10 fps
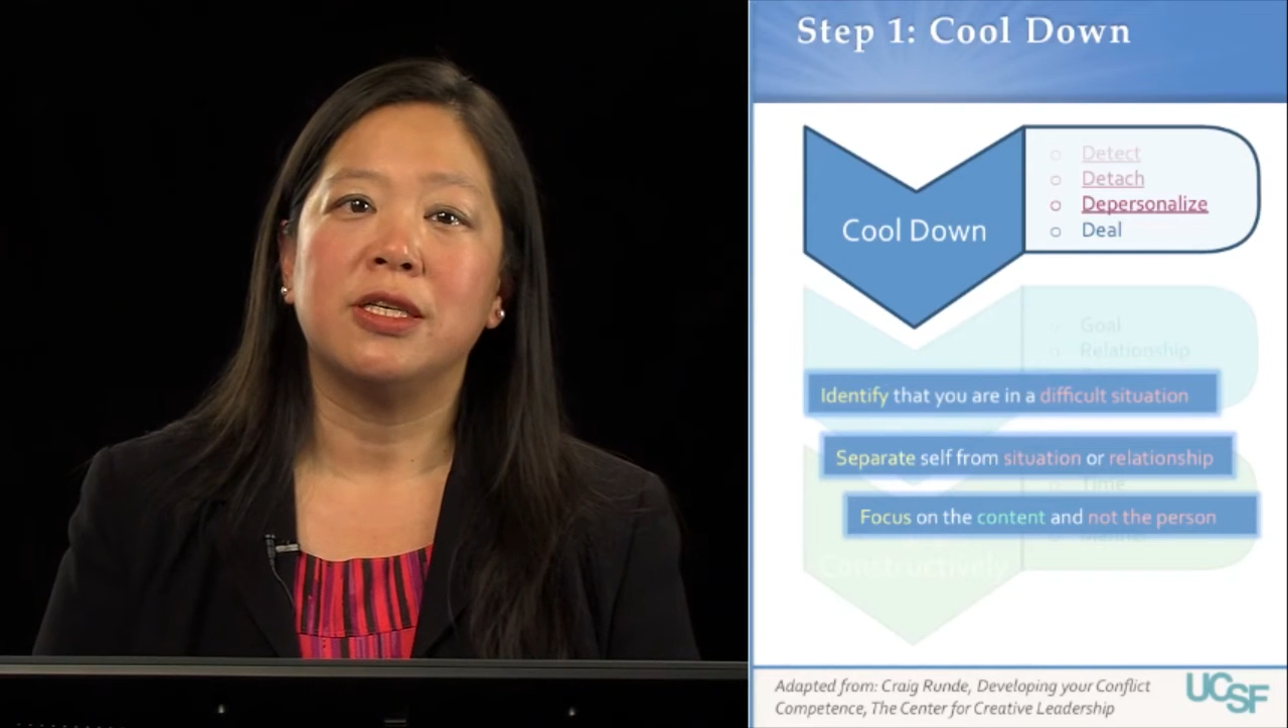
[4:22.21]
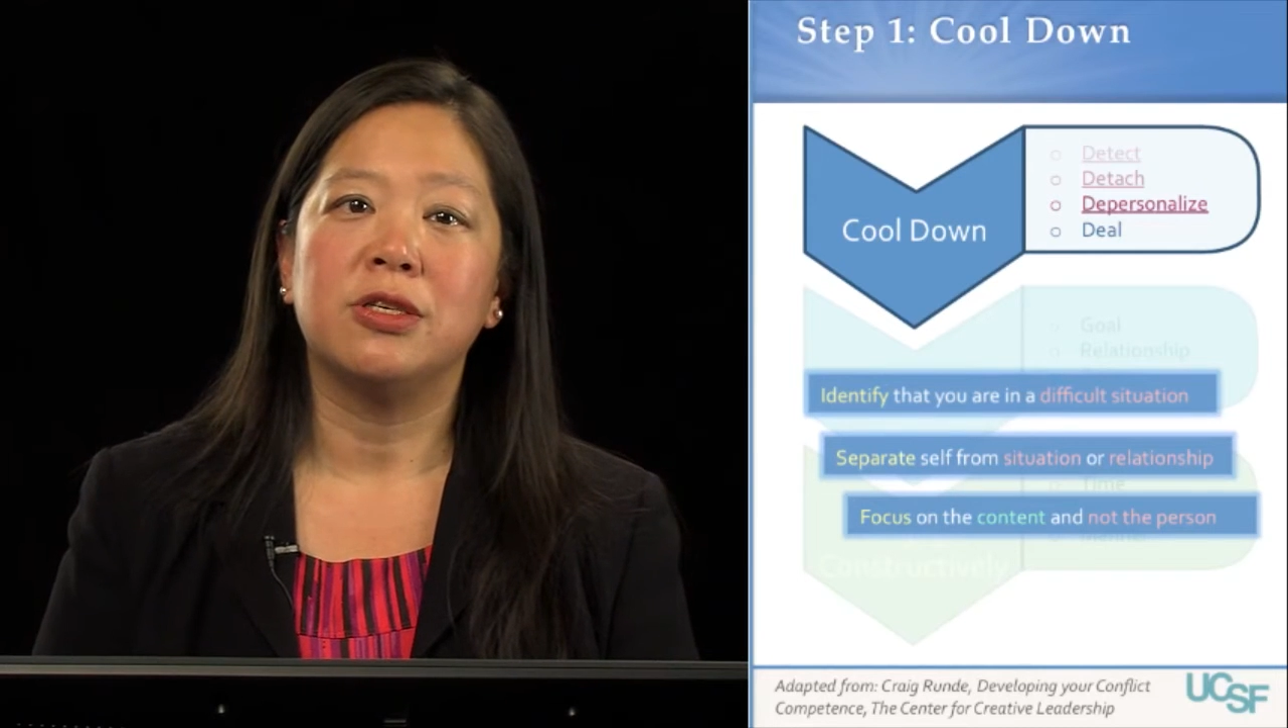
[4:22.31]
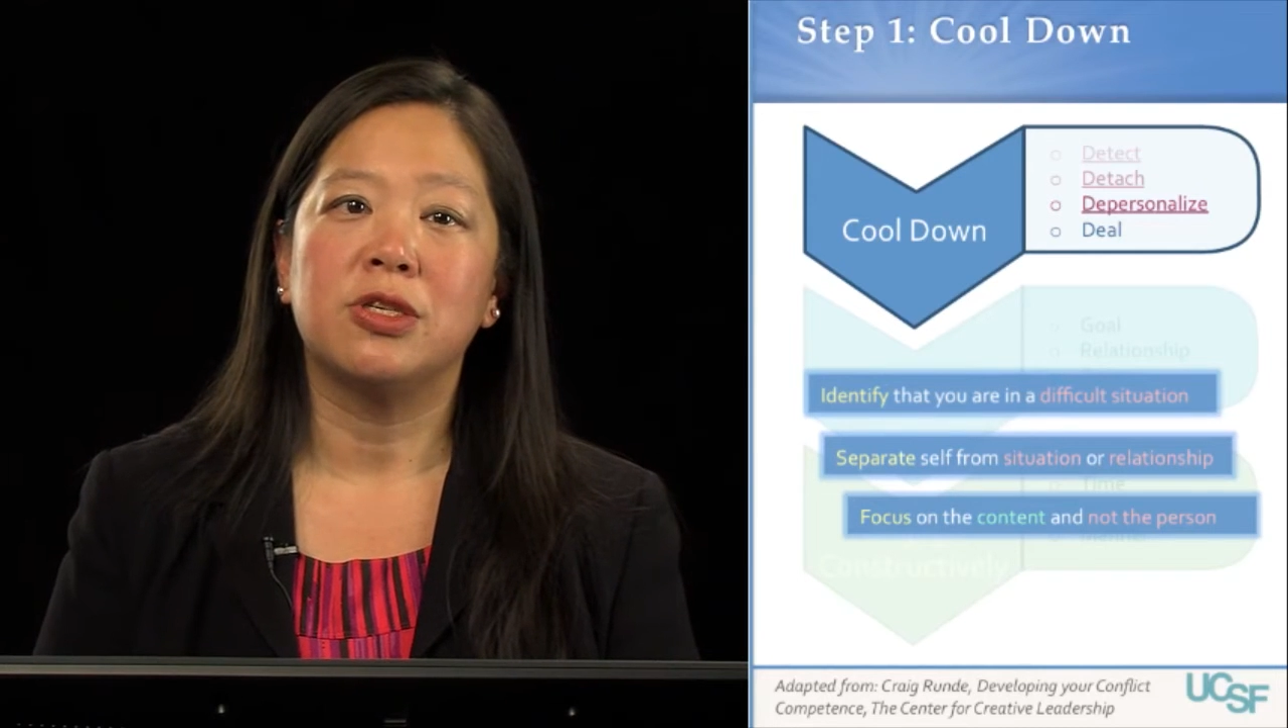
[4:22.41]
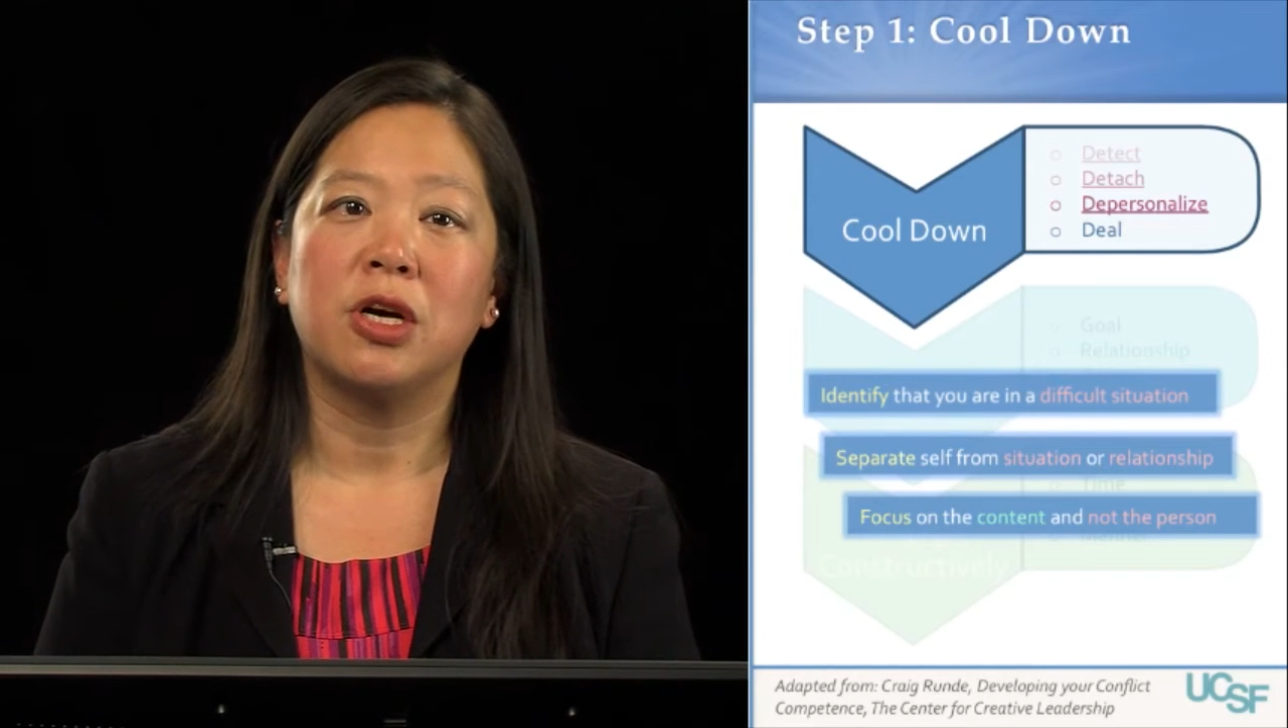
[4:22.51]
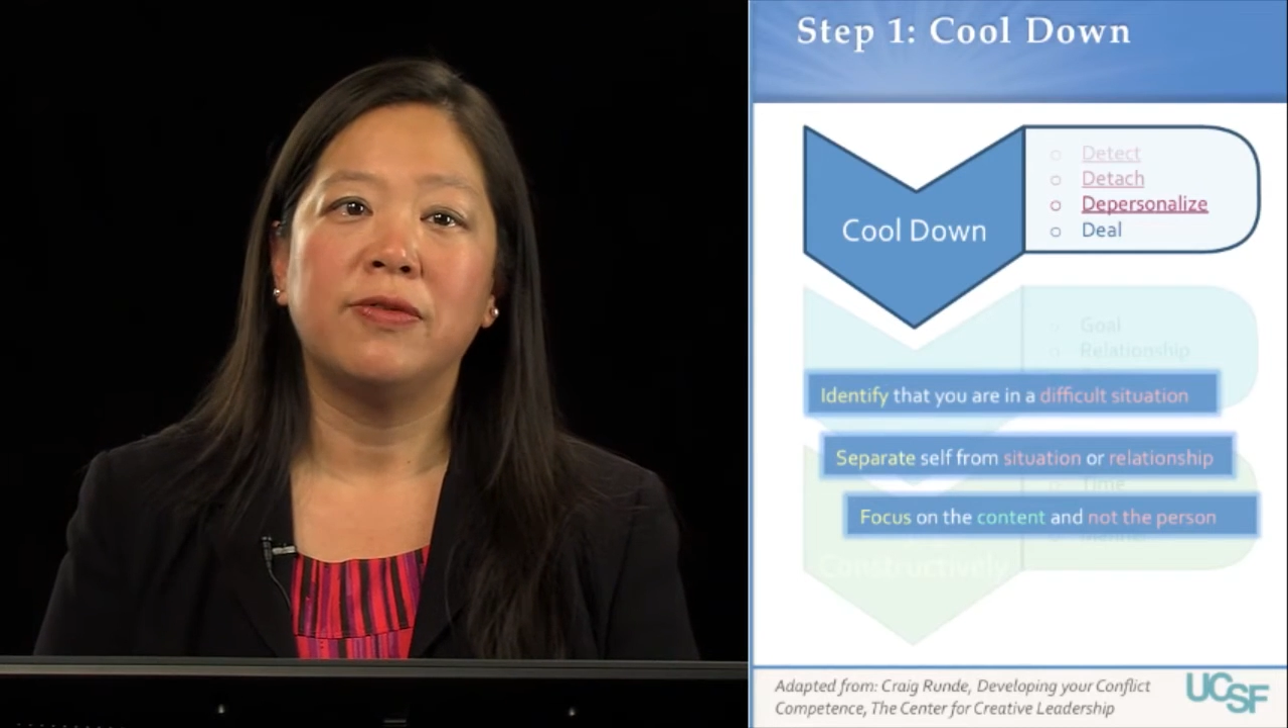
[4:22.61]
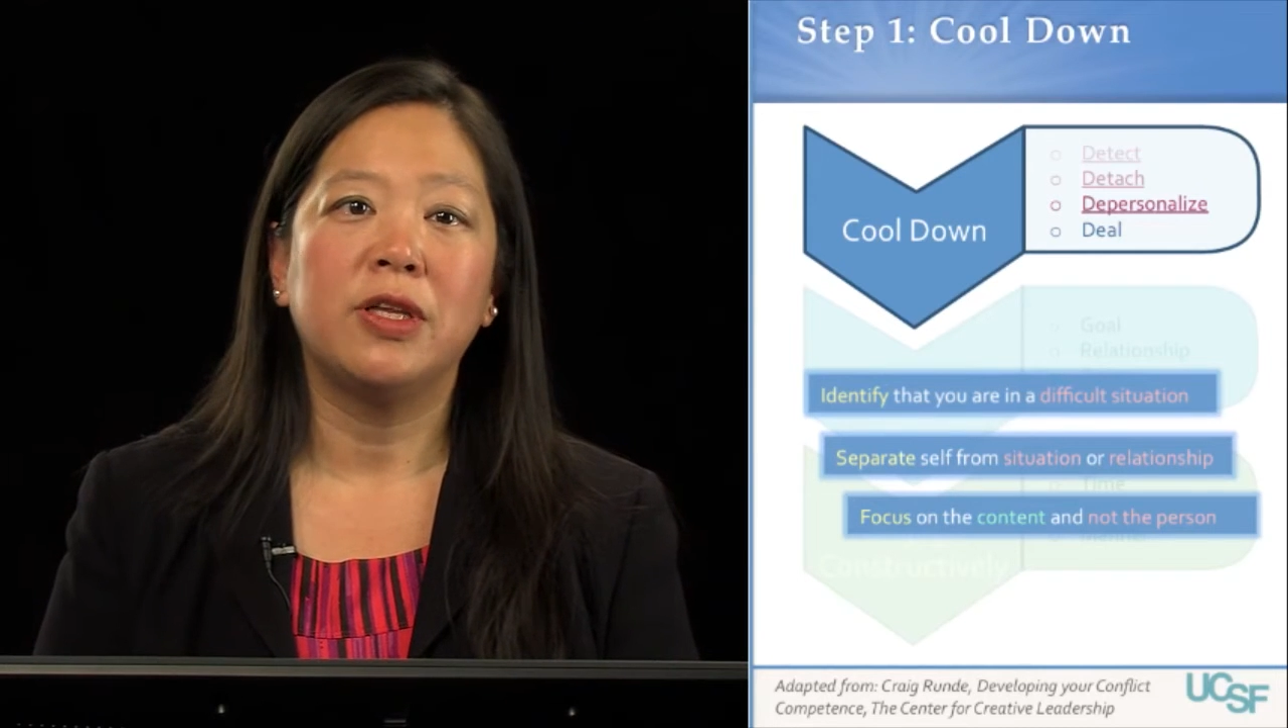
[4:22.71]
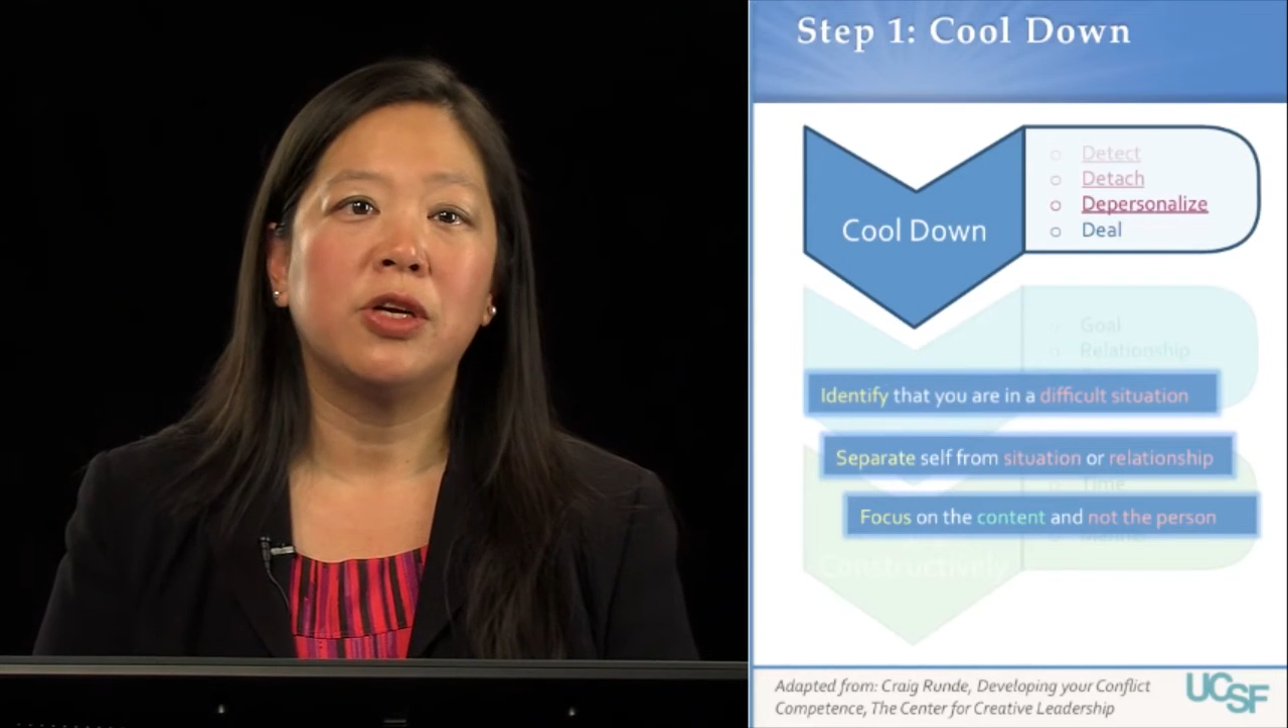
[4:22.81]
into solving